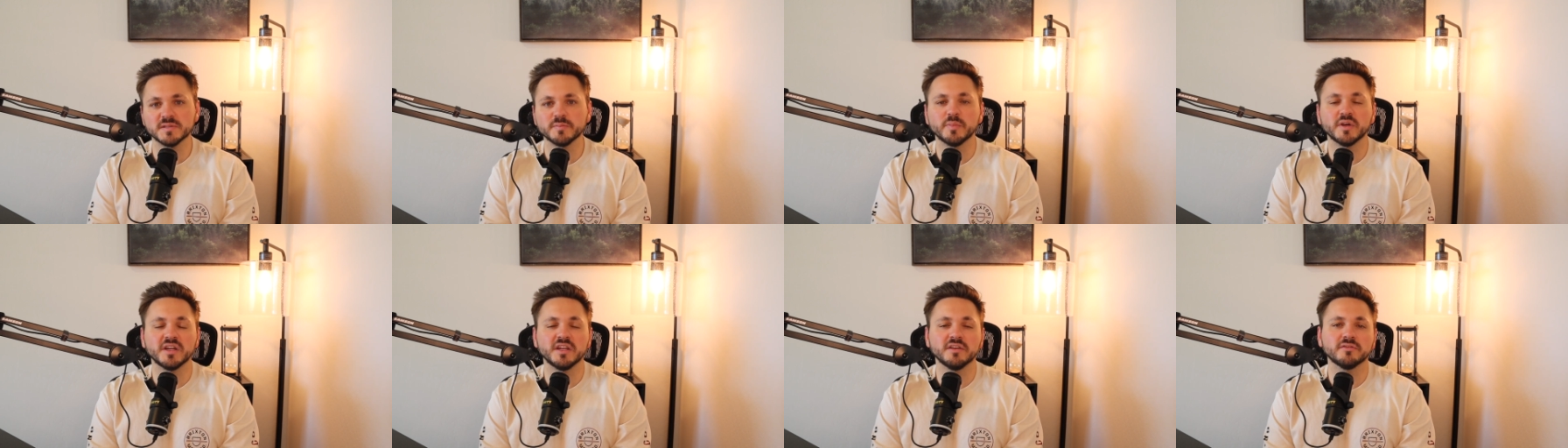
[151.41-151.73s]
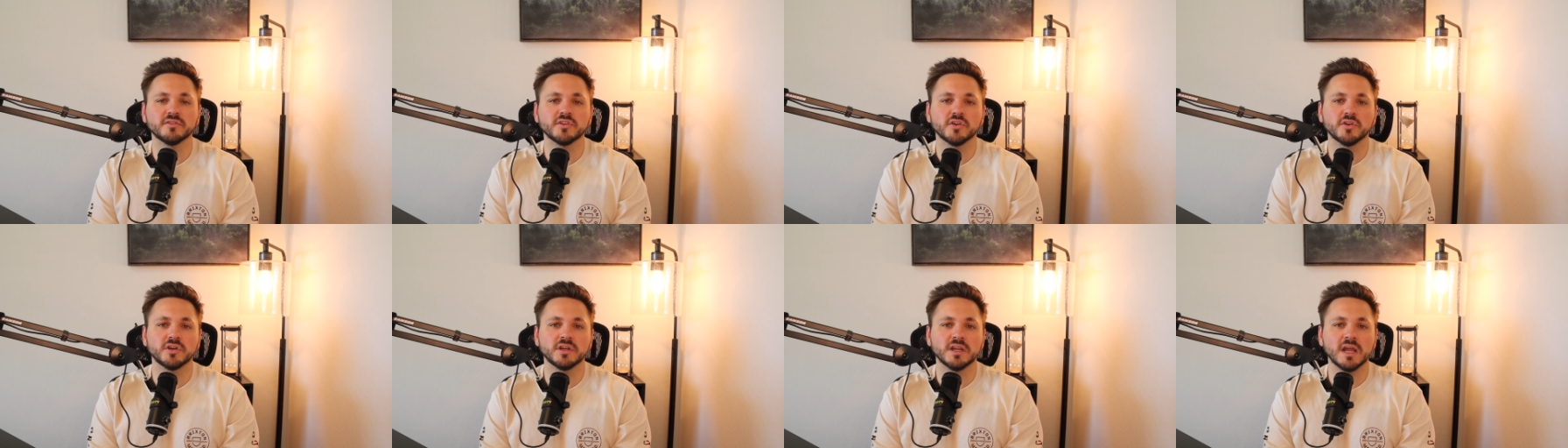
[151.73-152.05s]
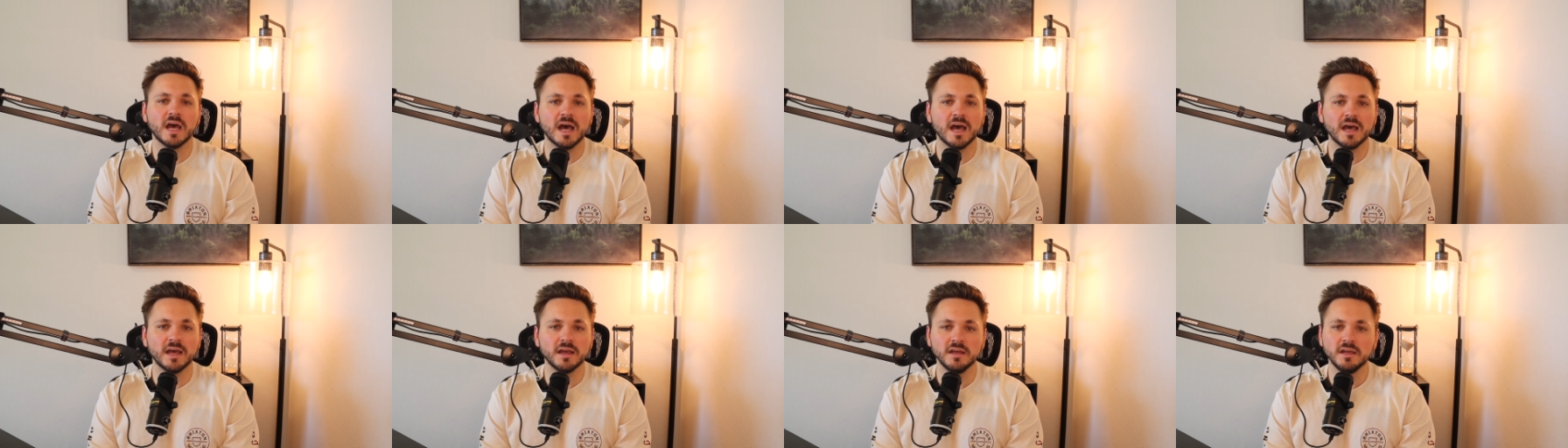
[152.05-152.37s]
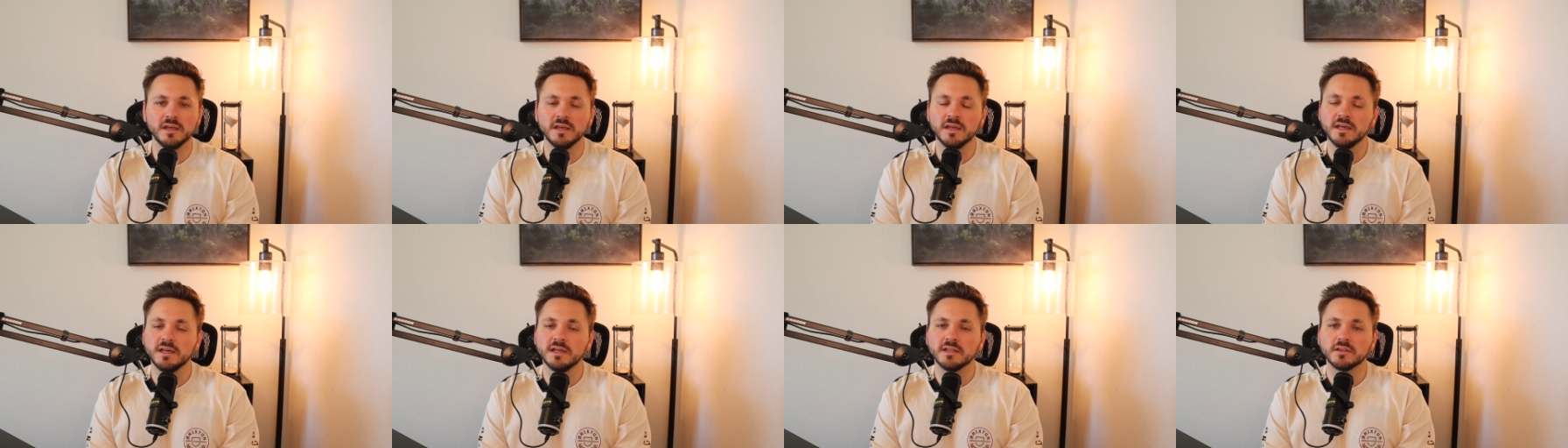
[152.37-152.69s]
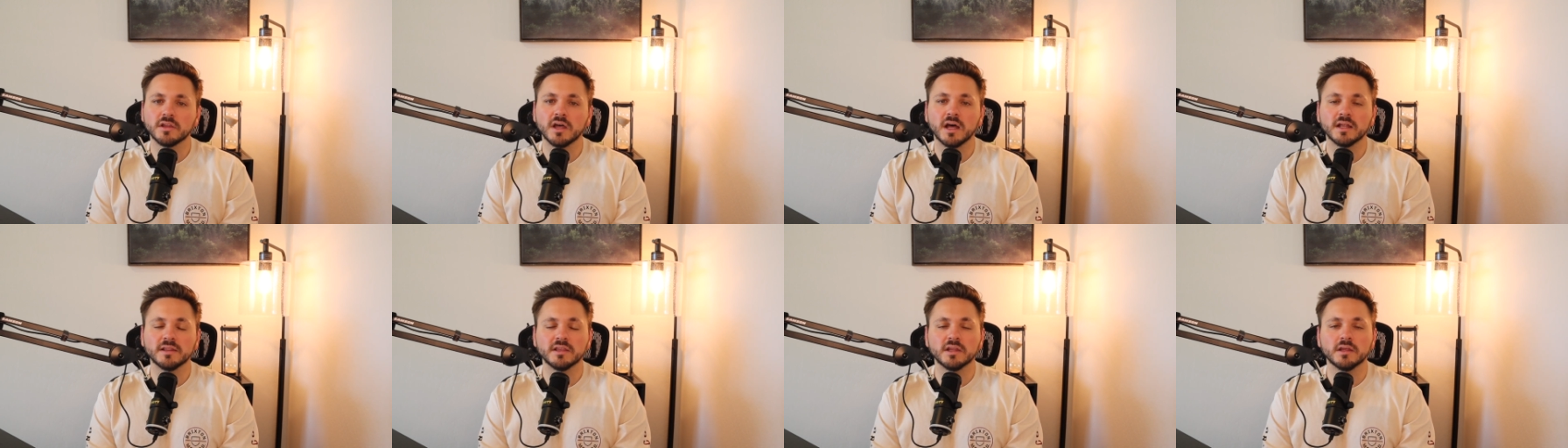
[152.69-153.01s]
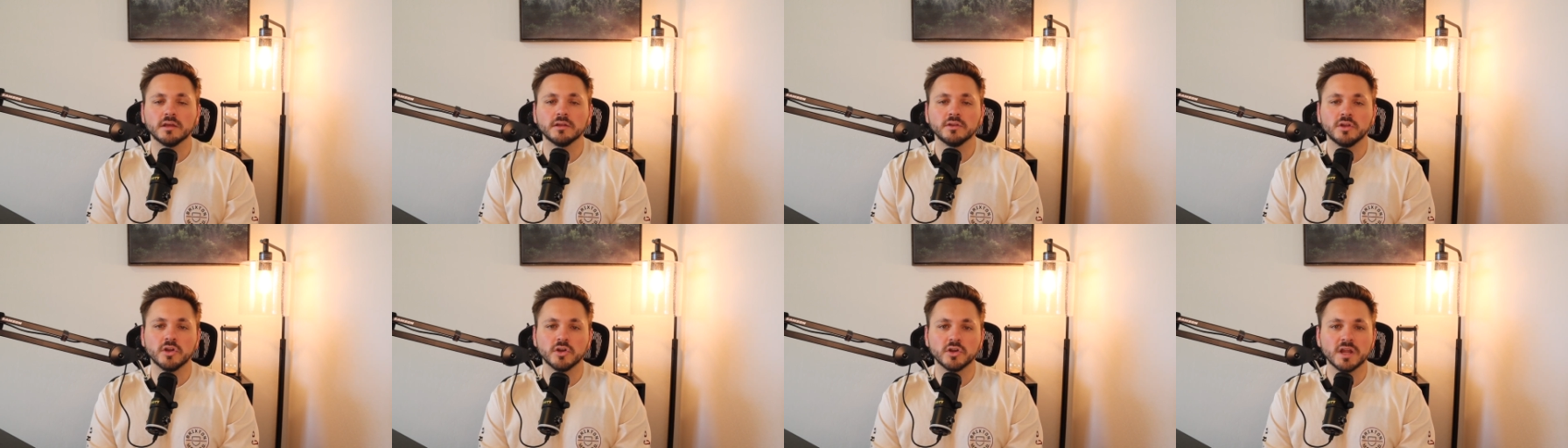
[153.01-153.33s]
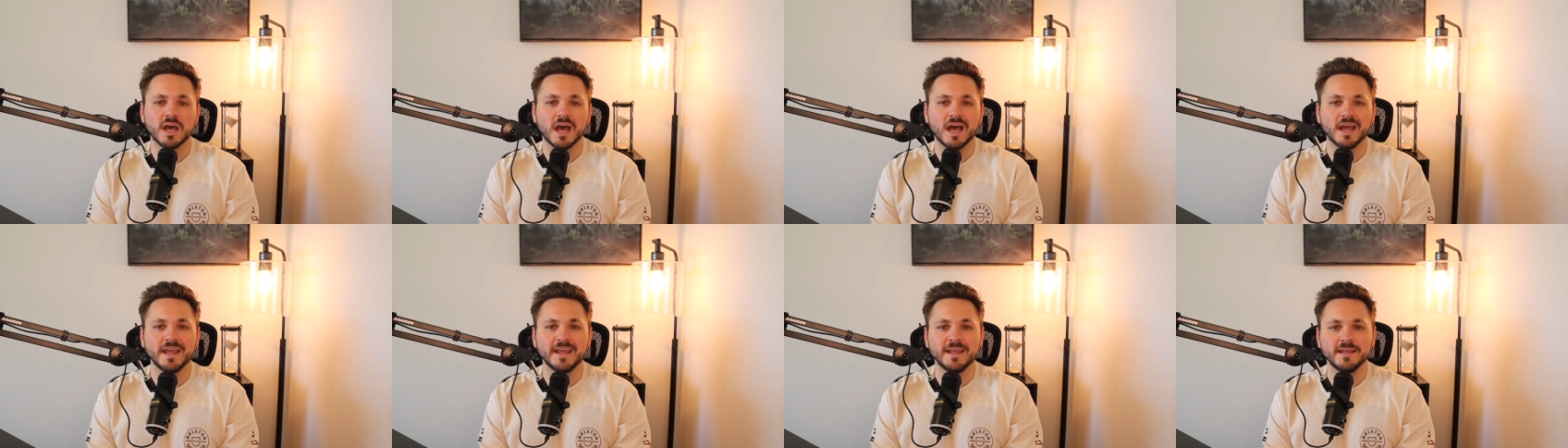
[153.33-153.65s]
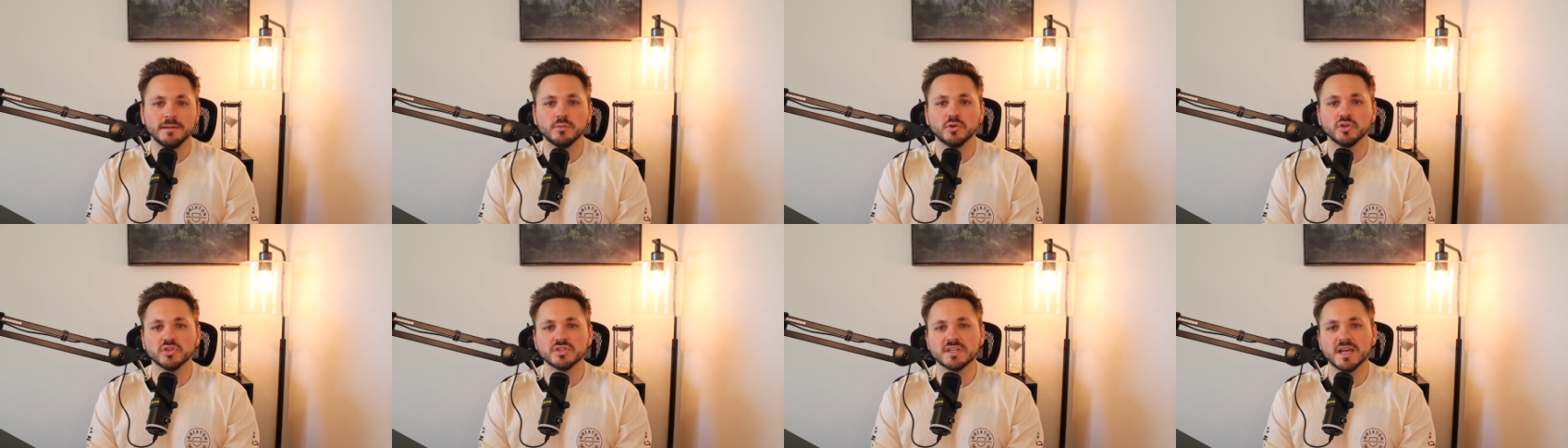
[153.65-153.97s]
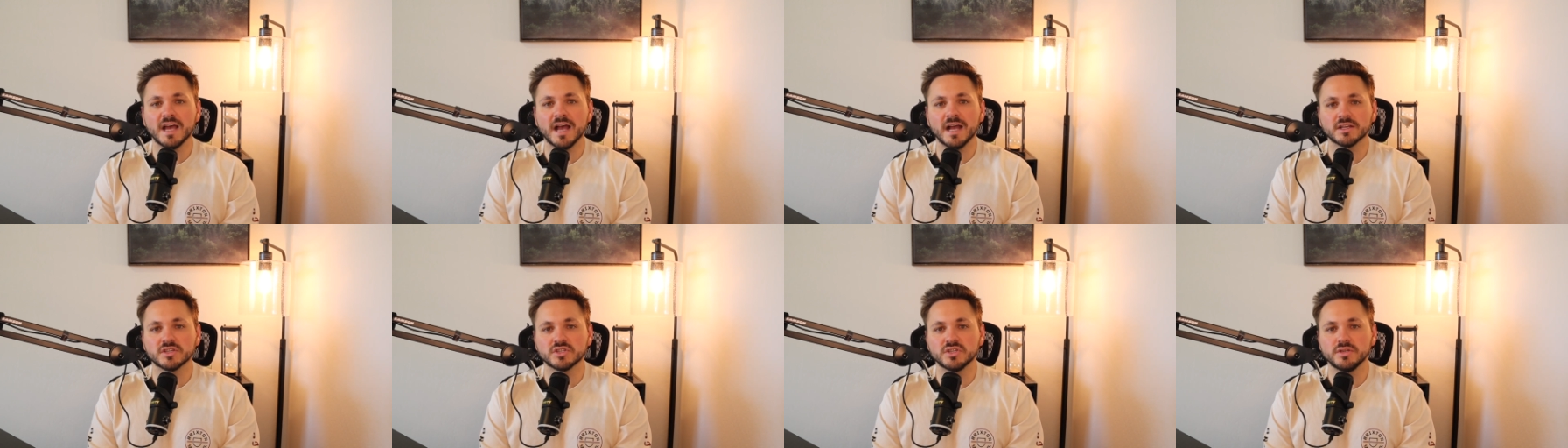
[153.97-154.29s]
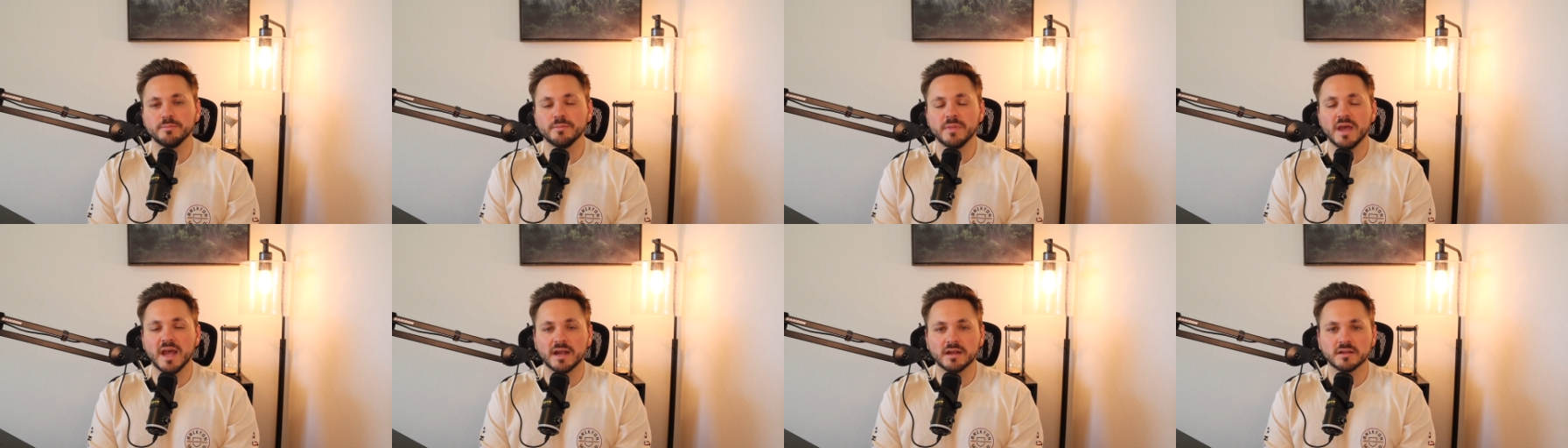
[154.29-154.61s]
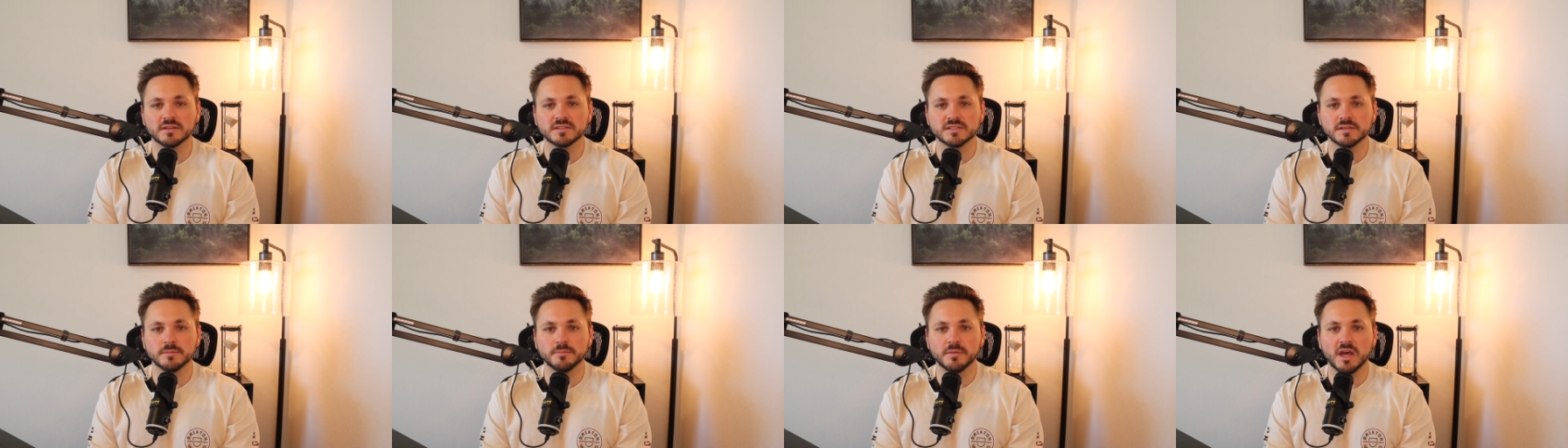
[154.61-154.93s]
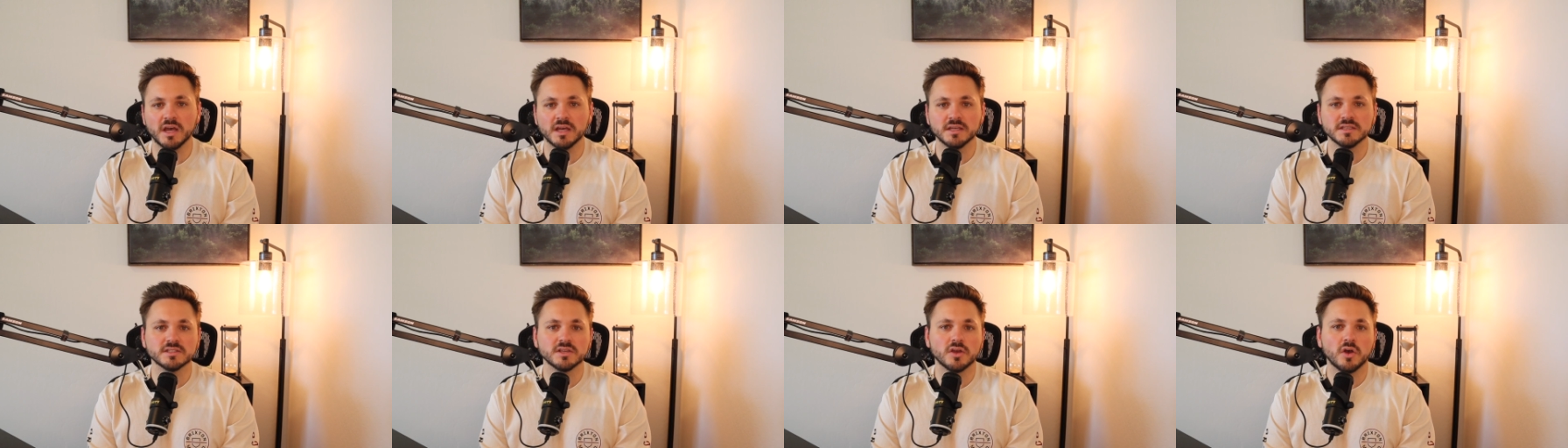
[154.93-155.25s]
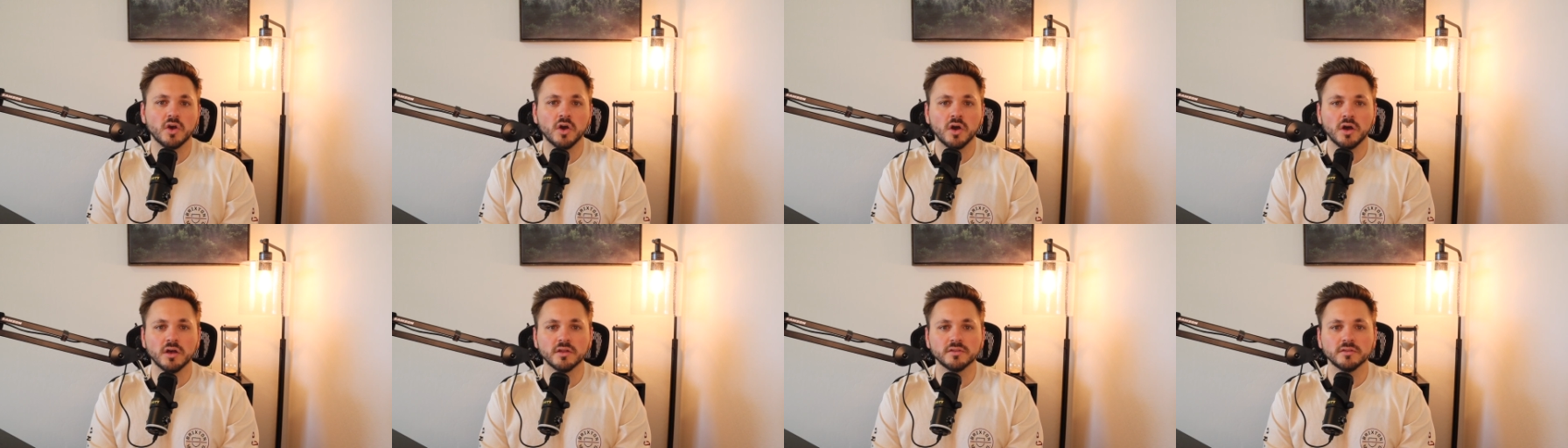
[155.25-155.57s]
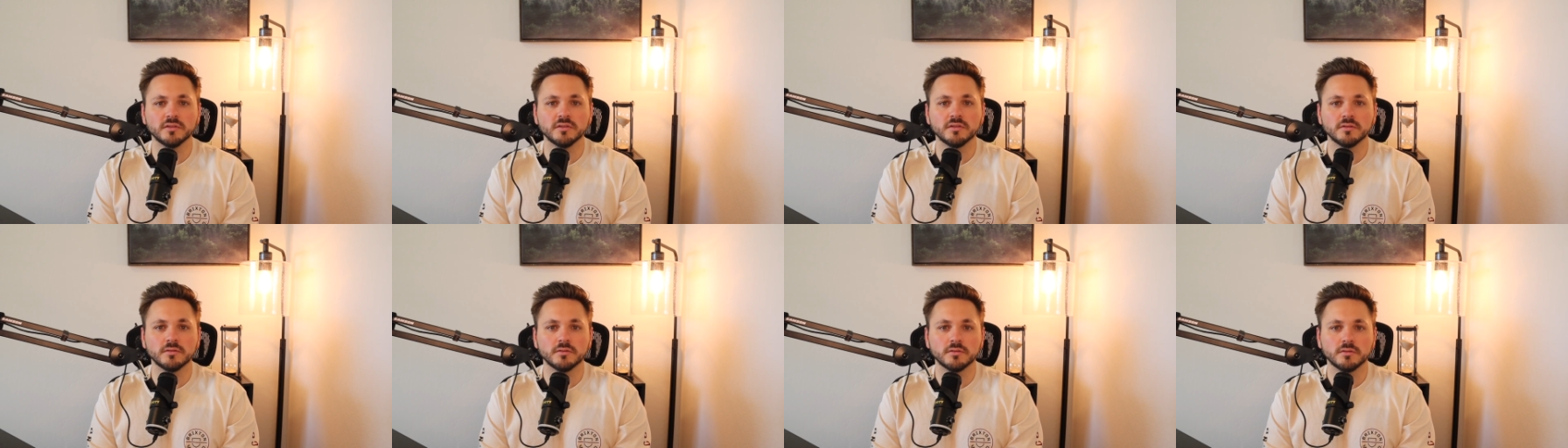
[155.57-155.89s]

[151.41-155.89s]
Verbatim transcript: But if they're not, then they're not able to actually maximize on